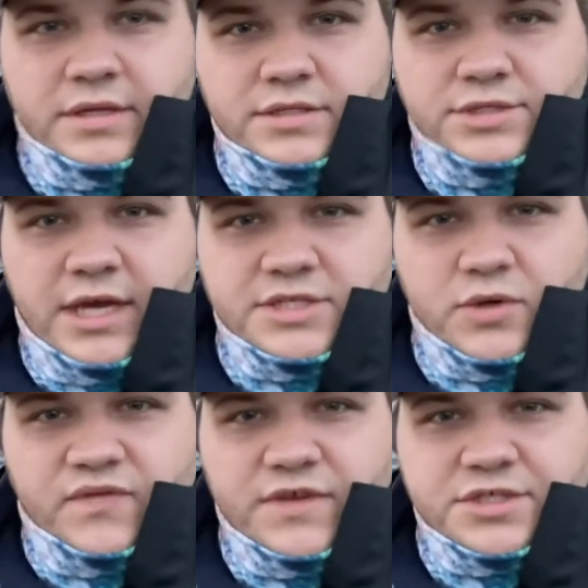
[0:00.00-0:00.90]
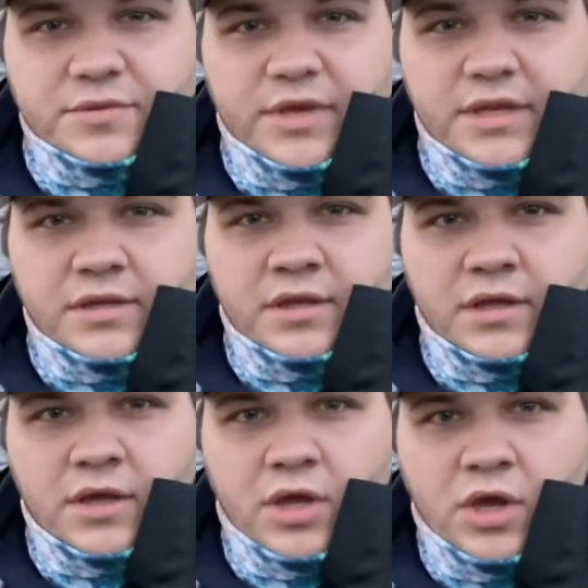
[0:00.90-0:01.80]
Joshua with Fish in the Mitten.
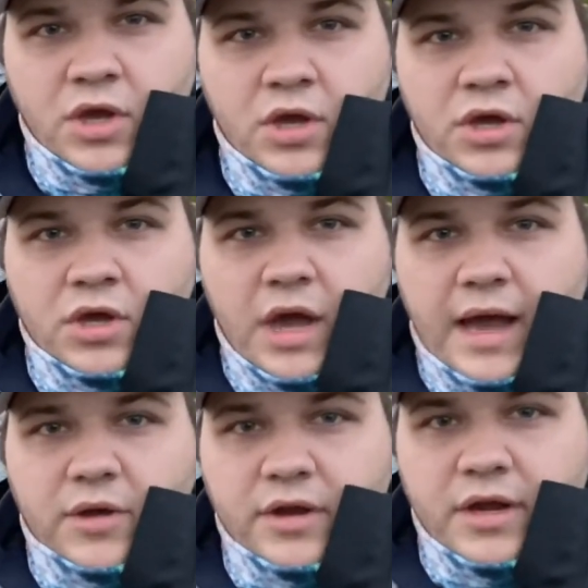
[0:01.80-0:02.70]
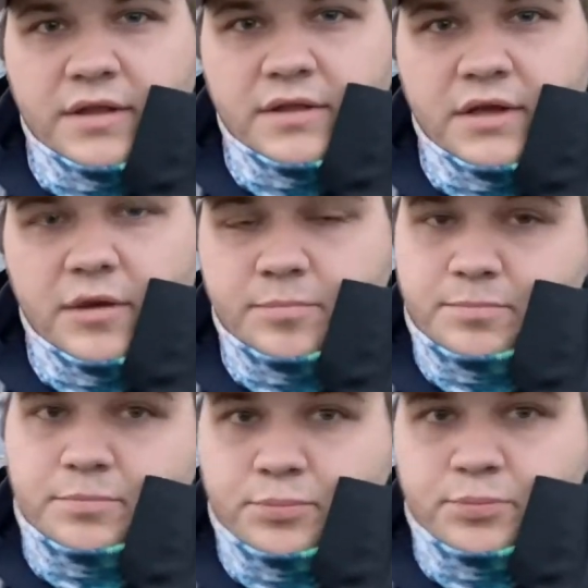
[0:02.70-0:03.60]
Out here on a
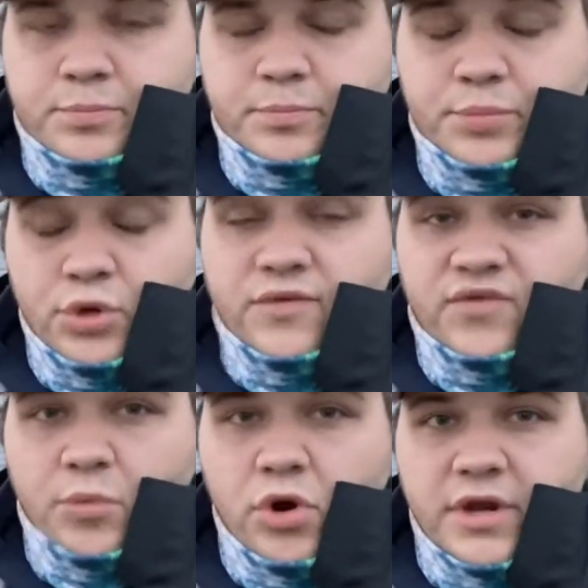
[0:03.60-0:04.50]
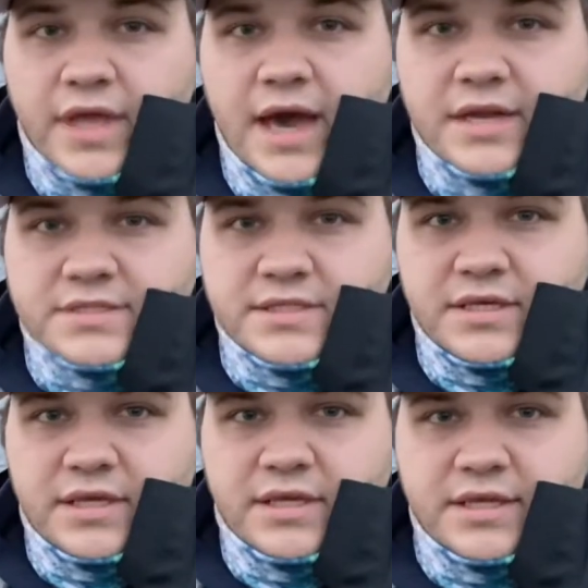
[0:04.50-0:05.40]
beautiful morning,
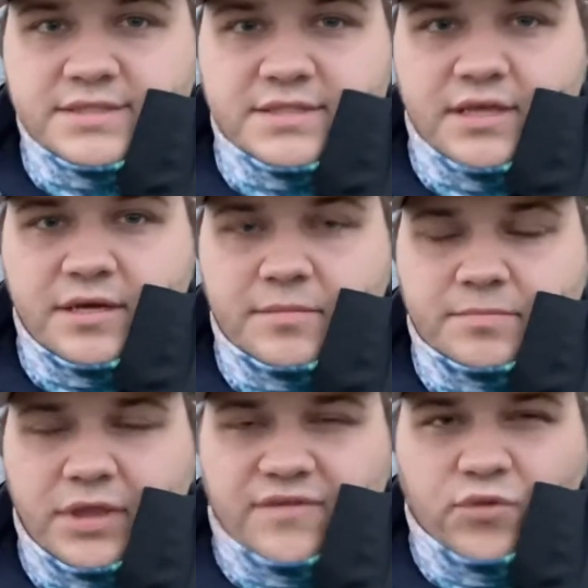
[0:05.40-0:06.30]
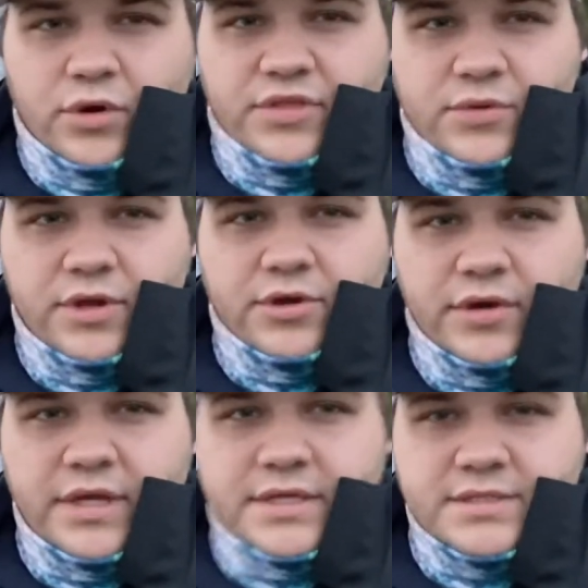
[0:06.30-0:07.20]
honestly. It's uh, like 43
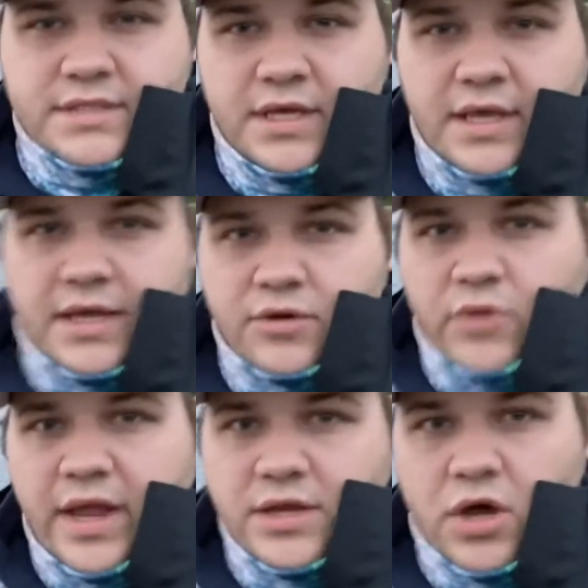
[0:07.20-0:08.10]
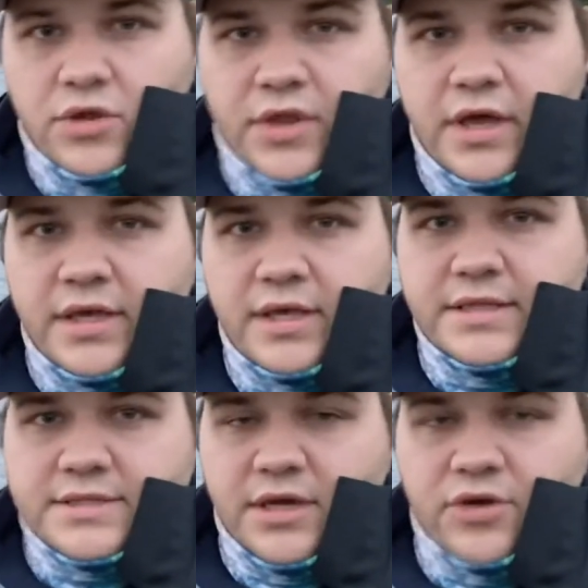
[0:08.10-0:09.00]
degrees, rained all night.
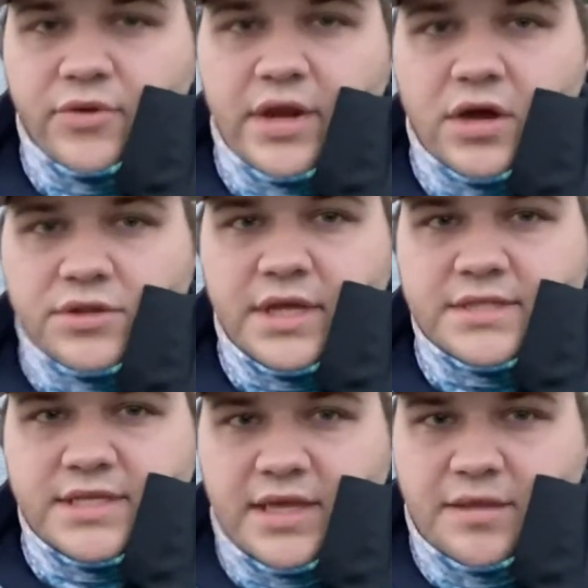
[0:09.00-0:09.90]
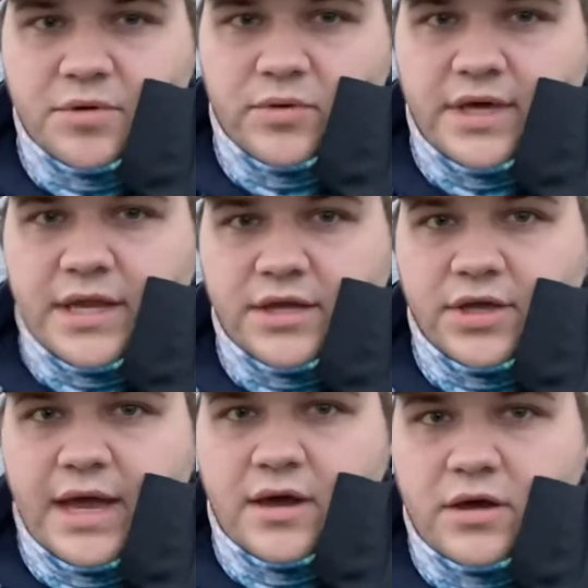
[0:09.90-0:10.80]
It's gonna rain all day today, but we got a
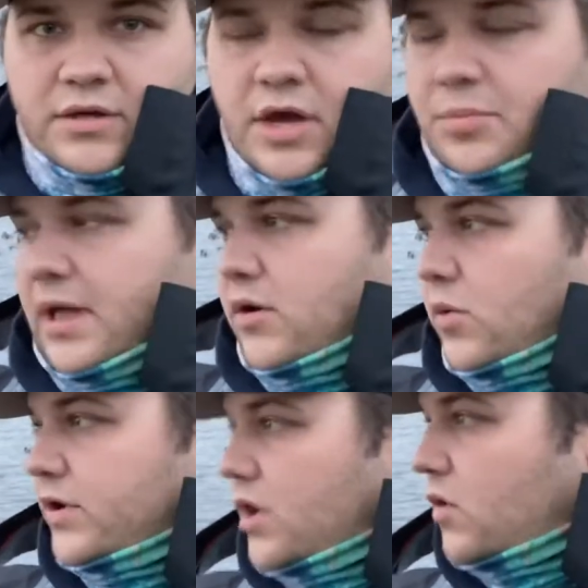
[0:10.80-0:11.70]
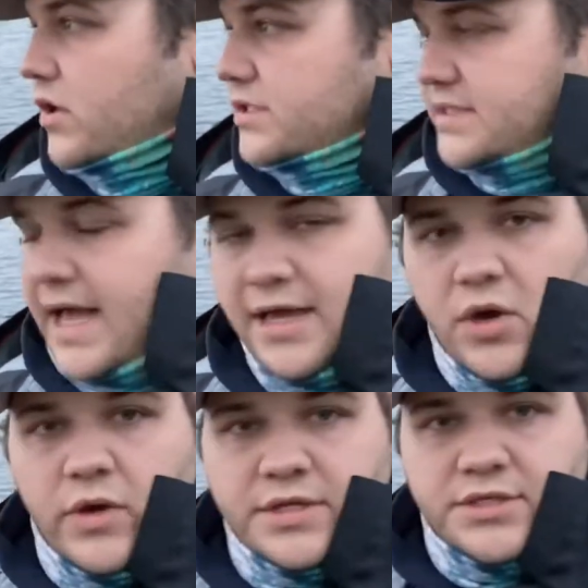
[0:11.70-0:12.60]
good out couple hour window where it's not
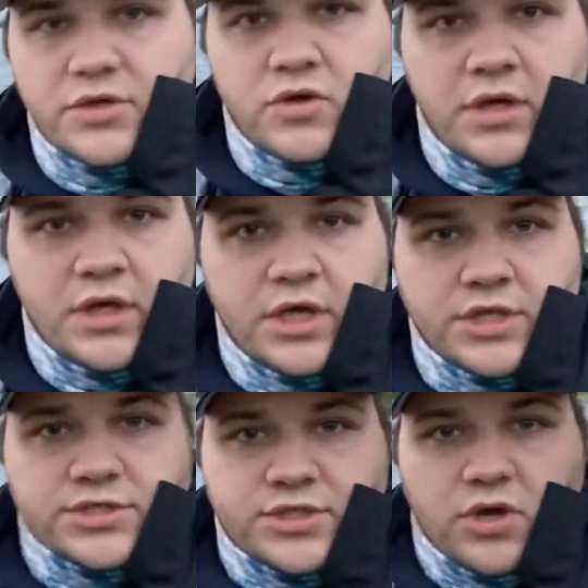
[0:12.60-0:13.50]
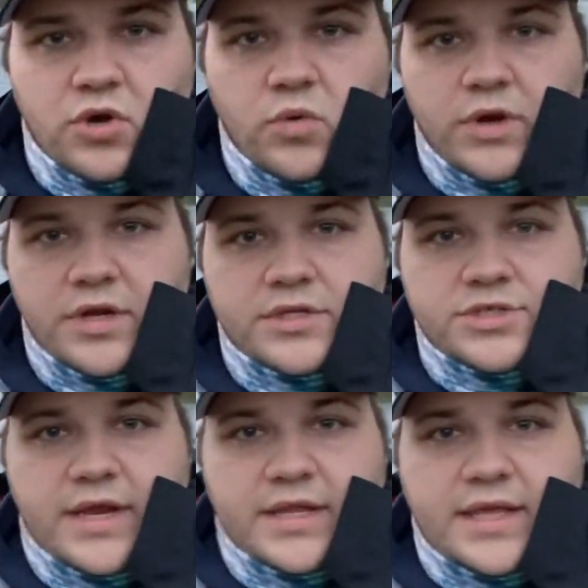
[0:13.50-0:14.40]
going to. So we're gonna
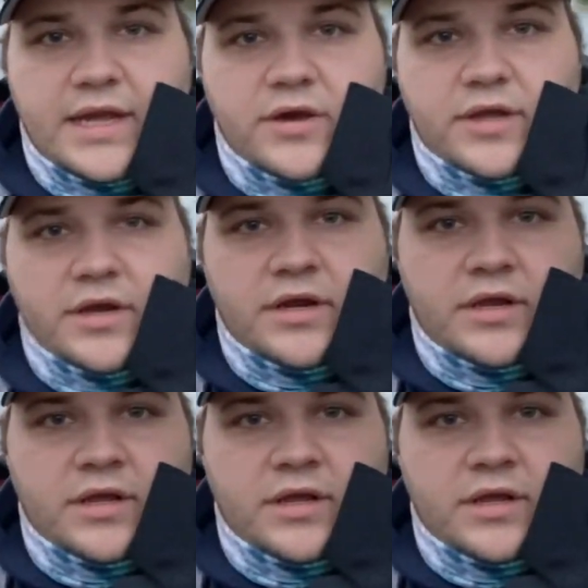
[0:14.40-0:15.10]
try to get out here,